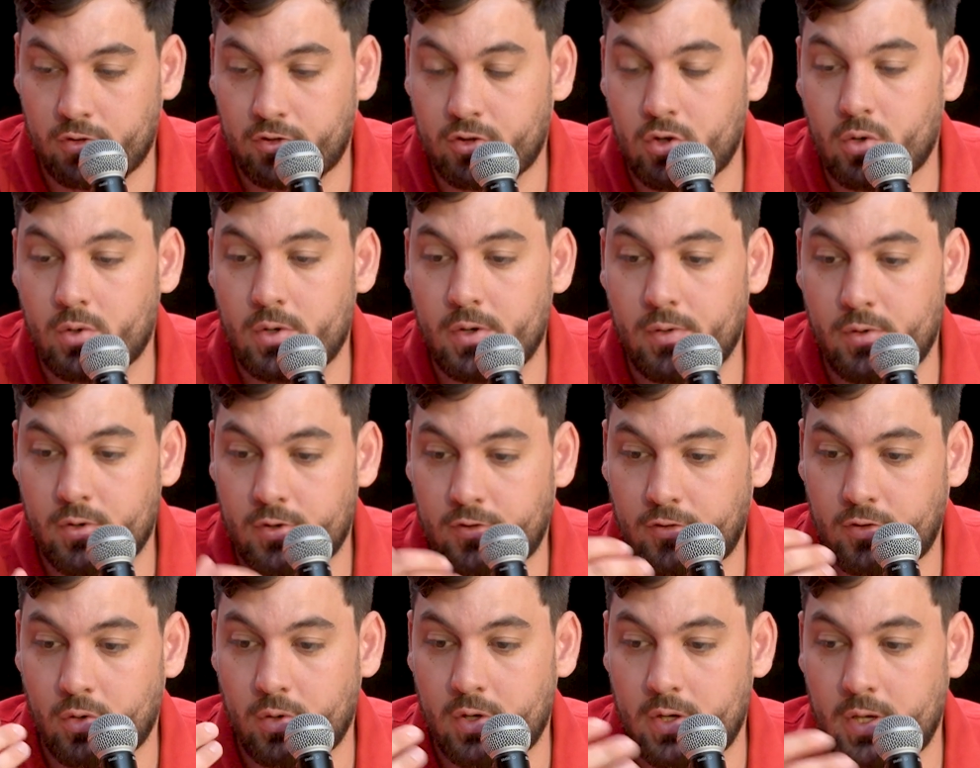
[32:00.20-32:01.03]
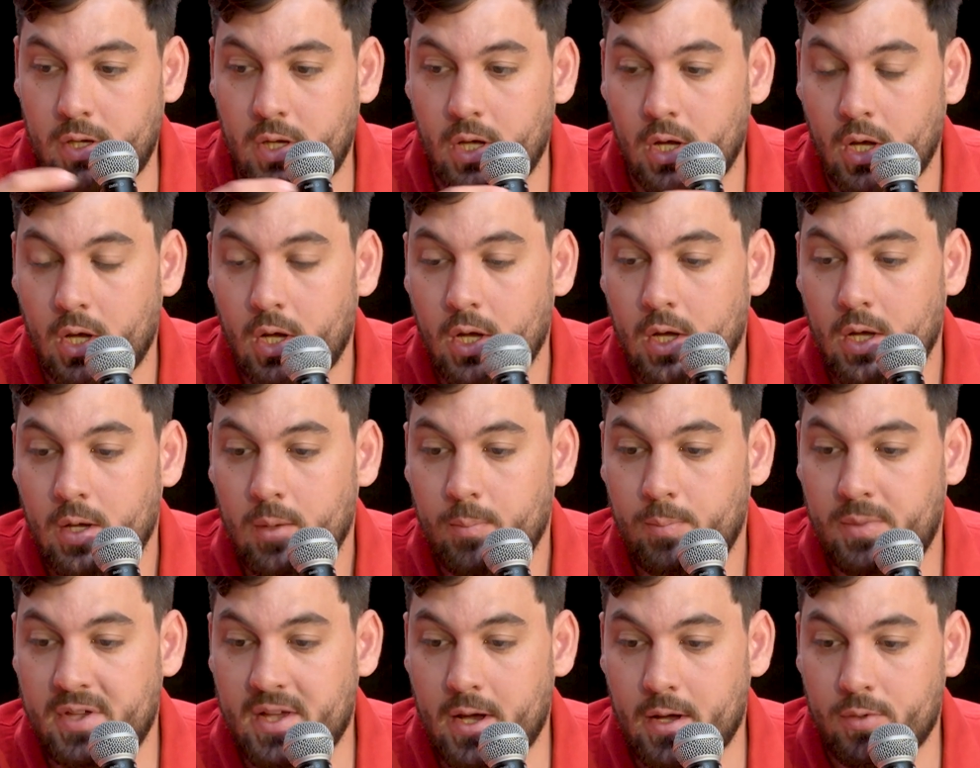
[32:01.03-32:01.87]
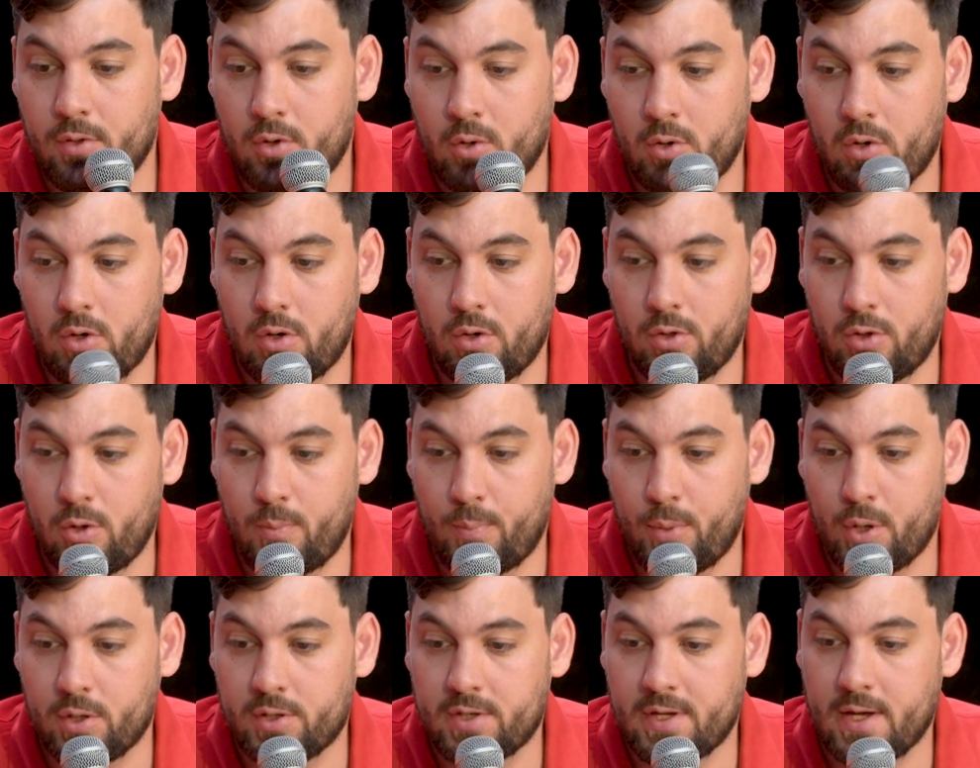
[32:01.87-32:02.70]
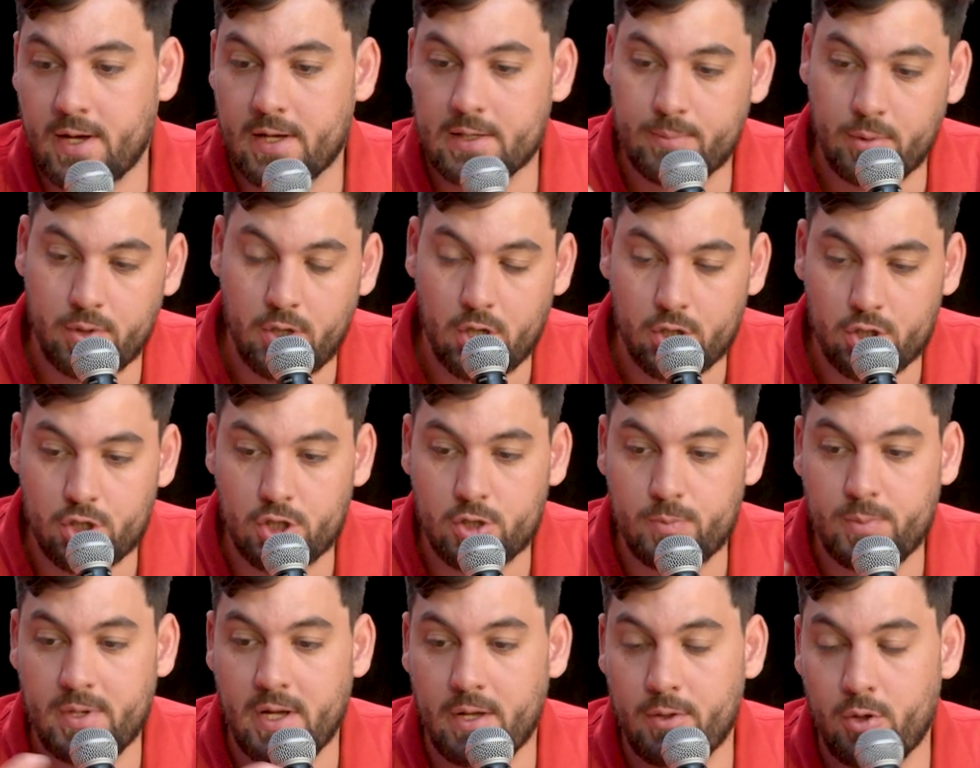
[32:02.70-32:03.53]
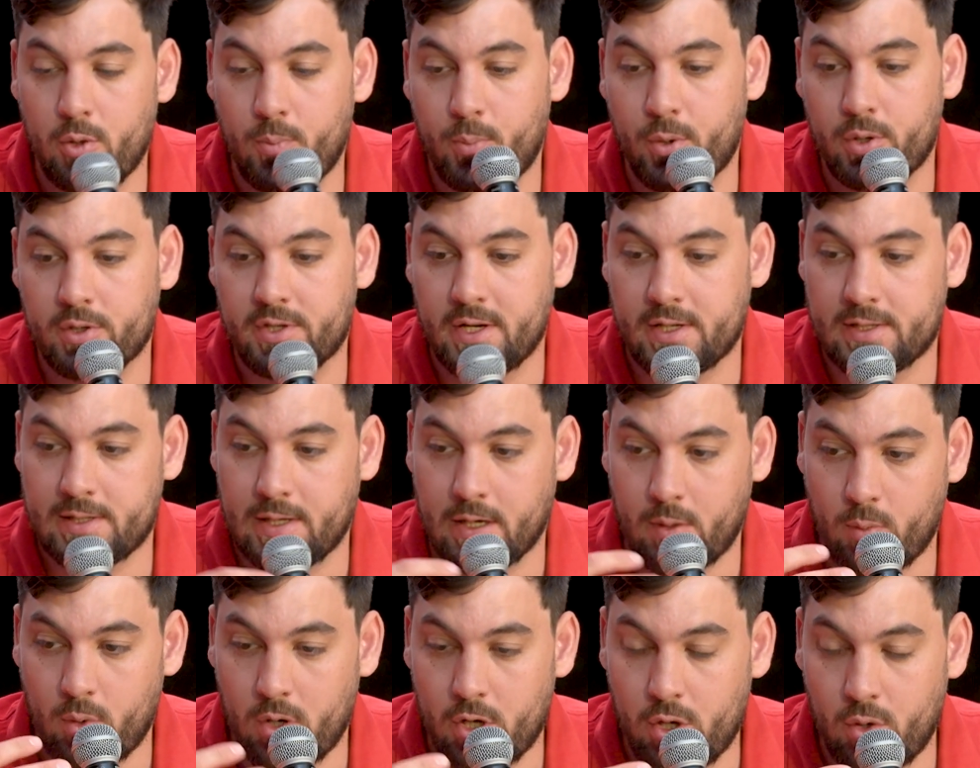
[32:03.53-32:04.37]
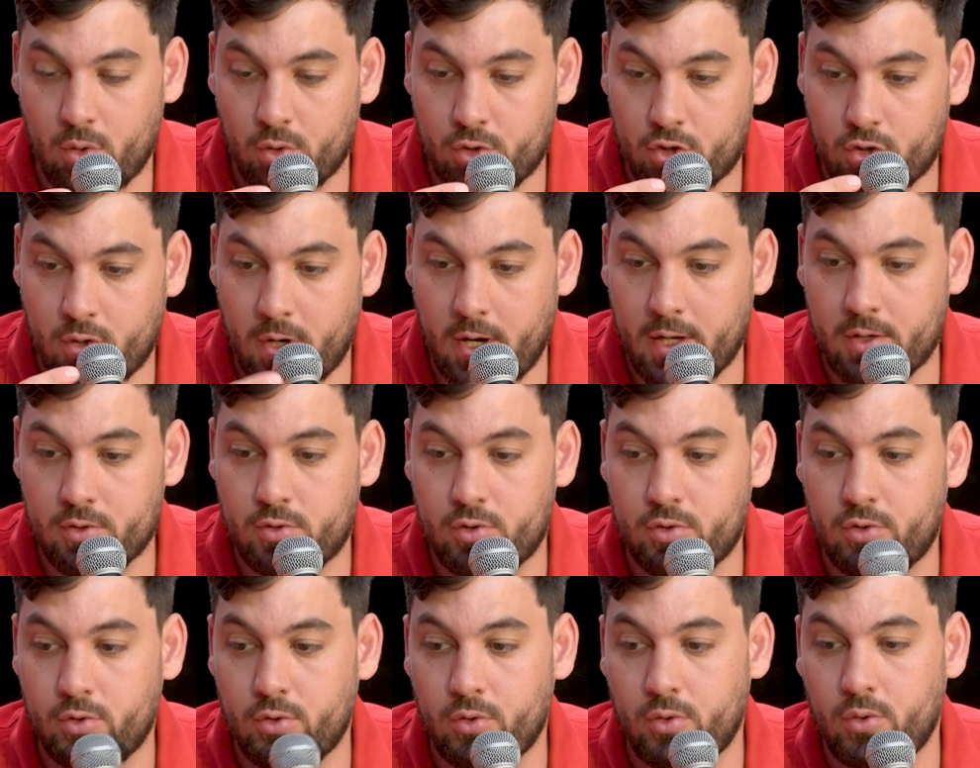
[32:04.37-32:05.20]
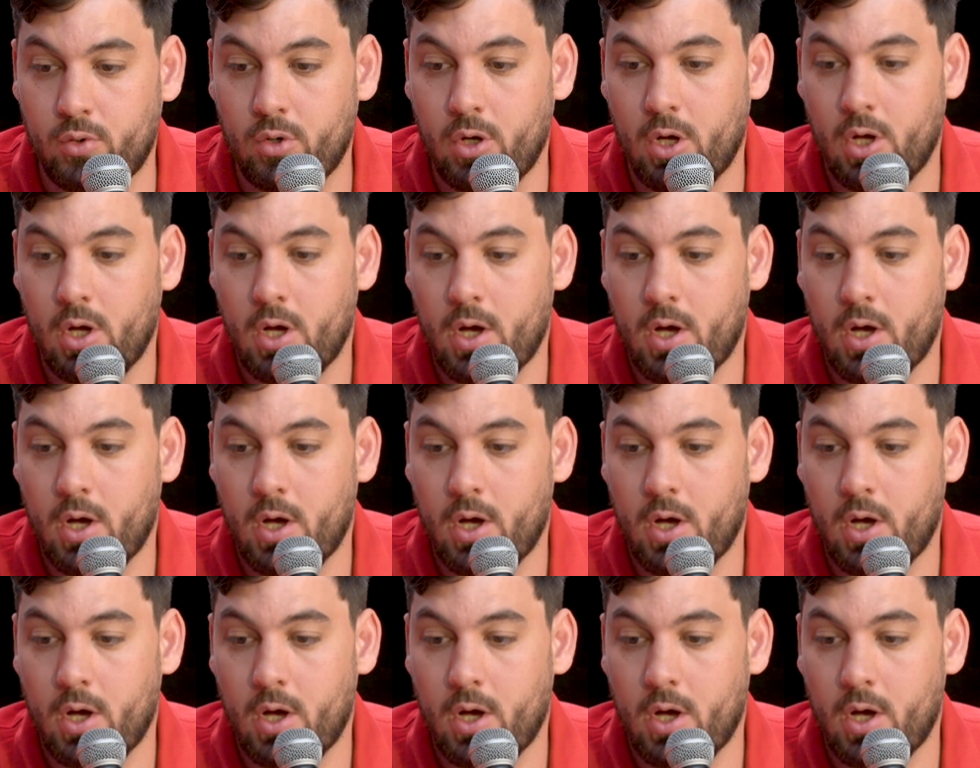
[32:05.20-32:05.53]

story, the story behind the podcast, but not just behind the podcast, like what you're trying to do,